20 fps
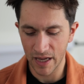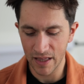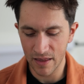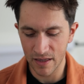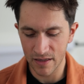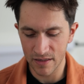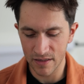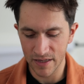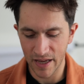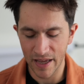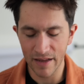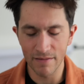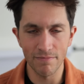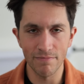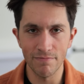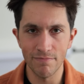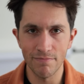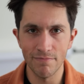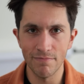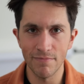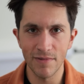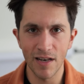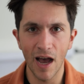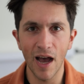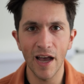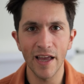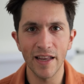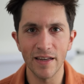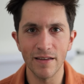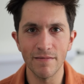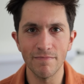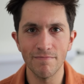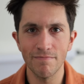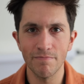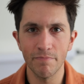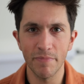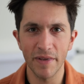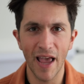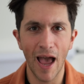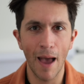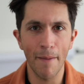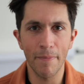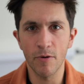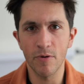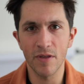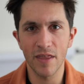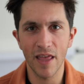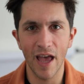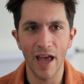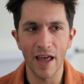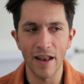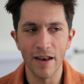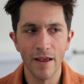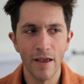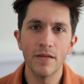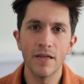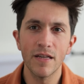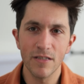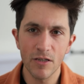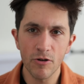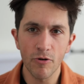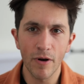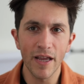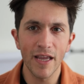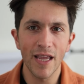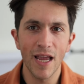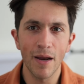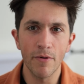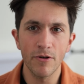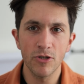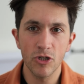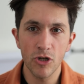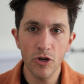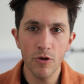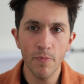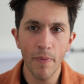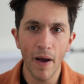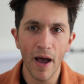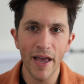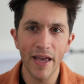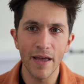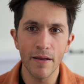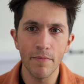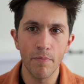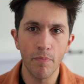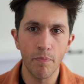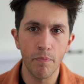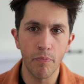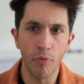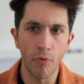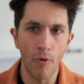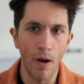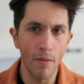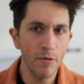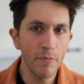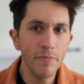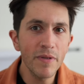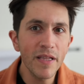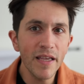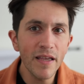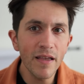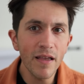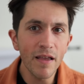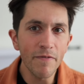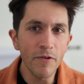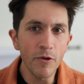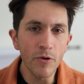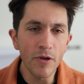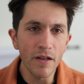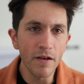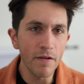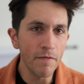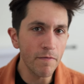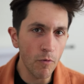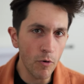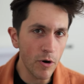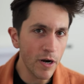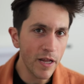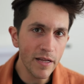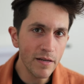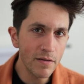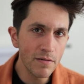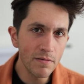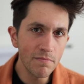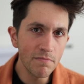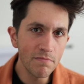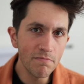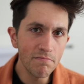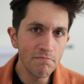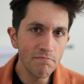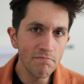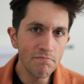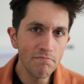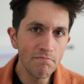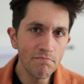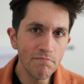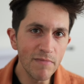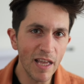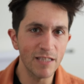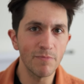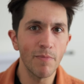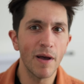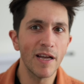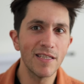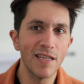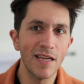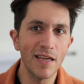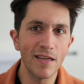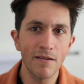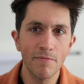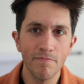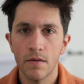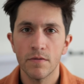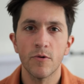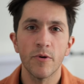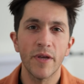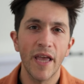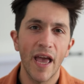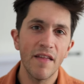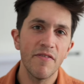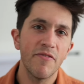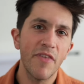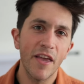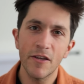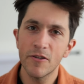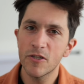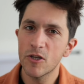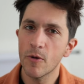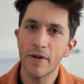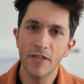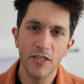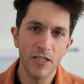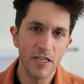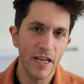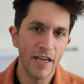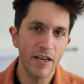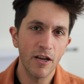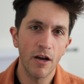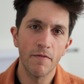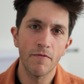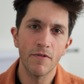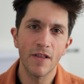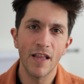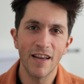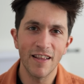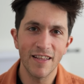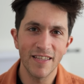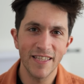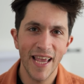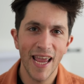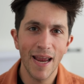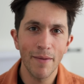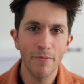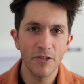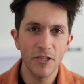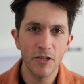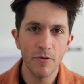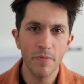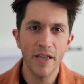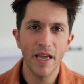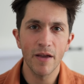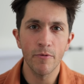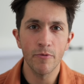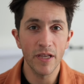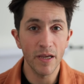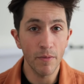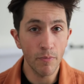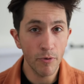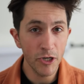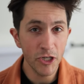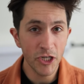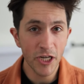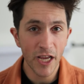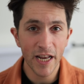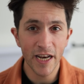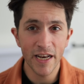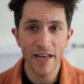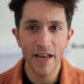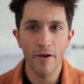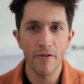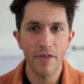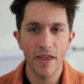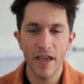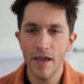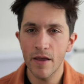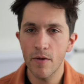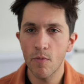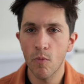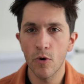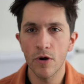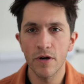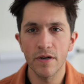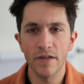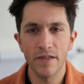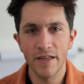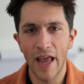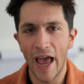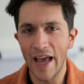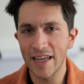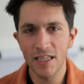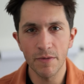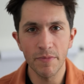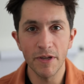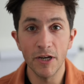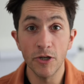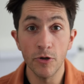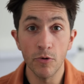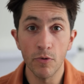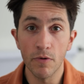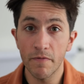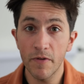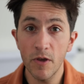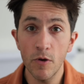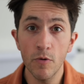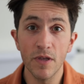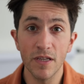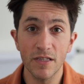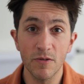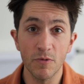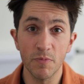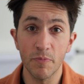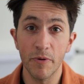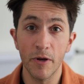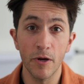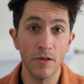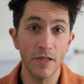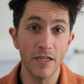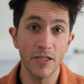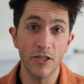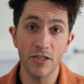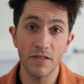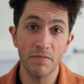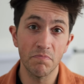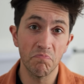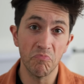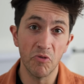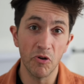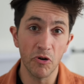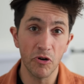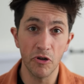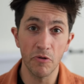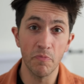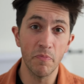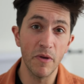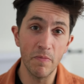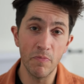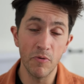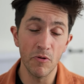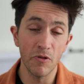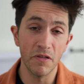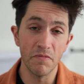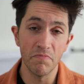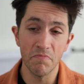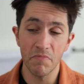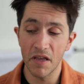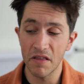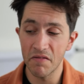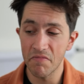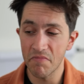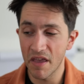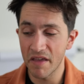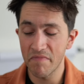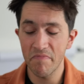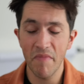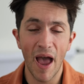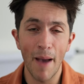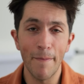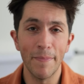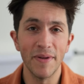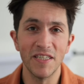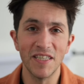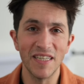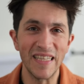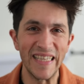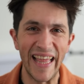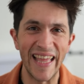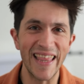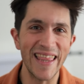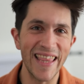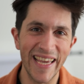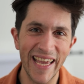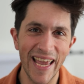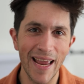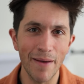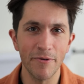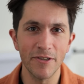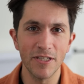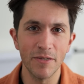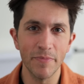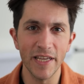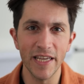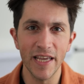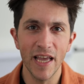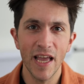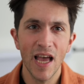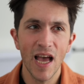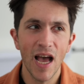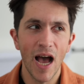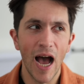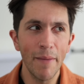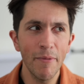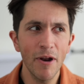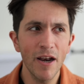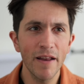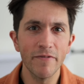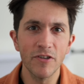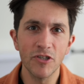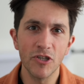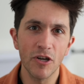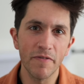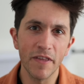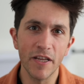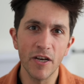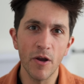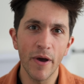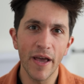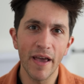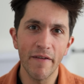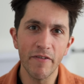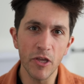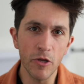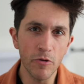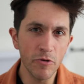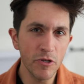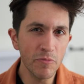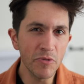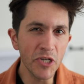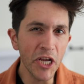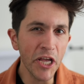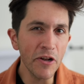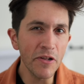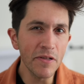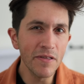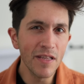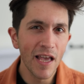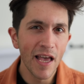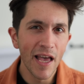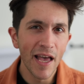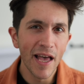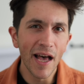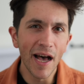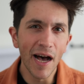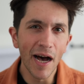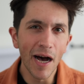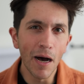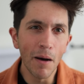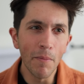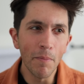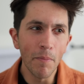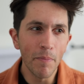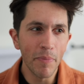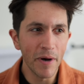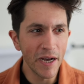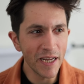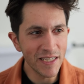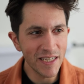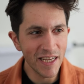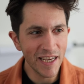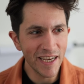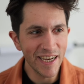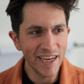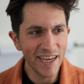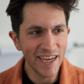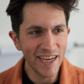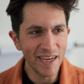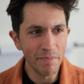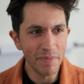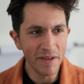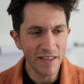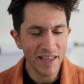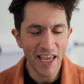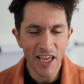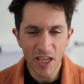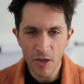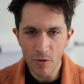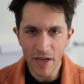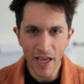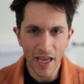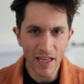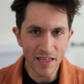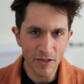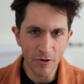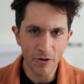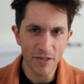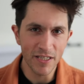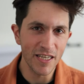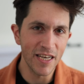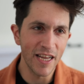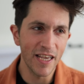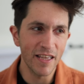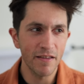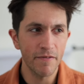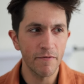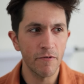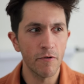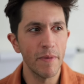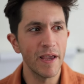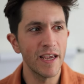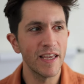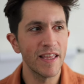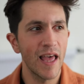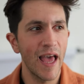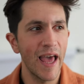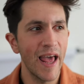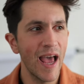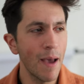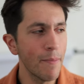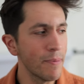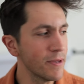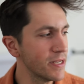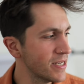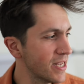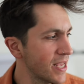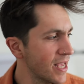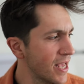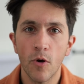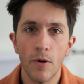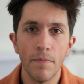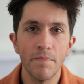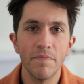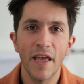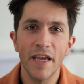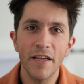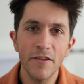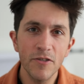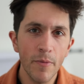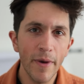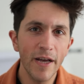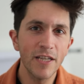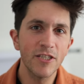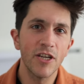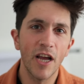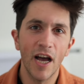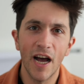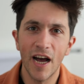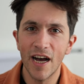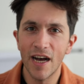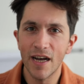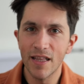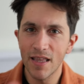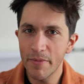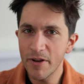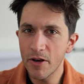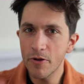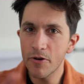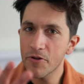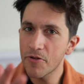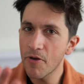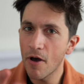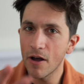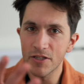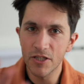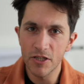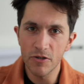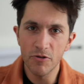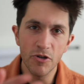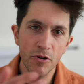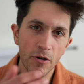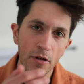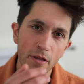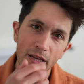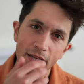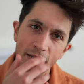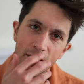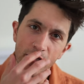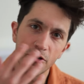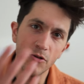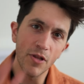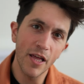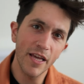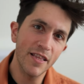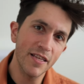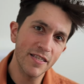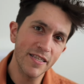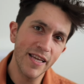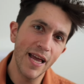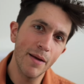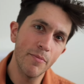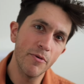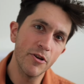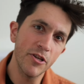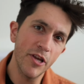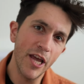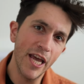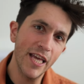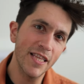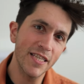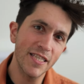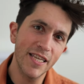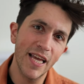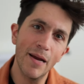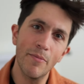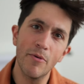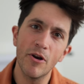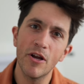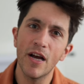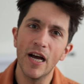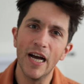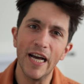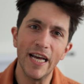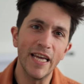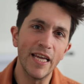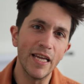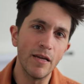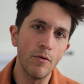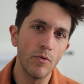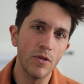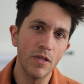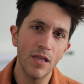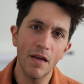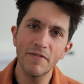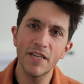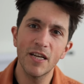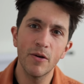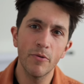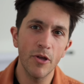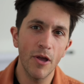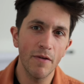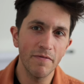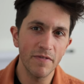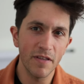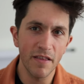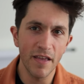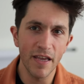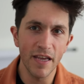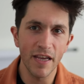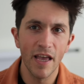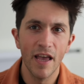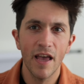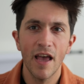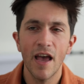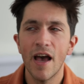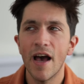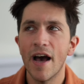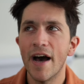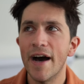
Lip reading: Get the Z9 and be happy with that. It is a great camera. Should you buy it? Probably, if you can afford it. That's my take. So again, thank you so much to Nikon for lending this camera to me. I really appreciate it. Now, they weren't asking me to do a review. This was purely just they're good people and they happened to lend the camera to me. I'm not even sure if they know I have a YouTube channel. But thank you again to Chris and Nathan for making that happen. Cool. Thank you so much. Let me know your thoughts. Do you shoot on this? Do you like this camera? Do you hate this camera? I would love to hear what you have to think.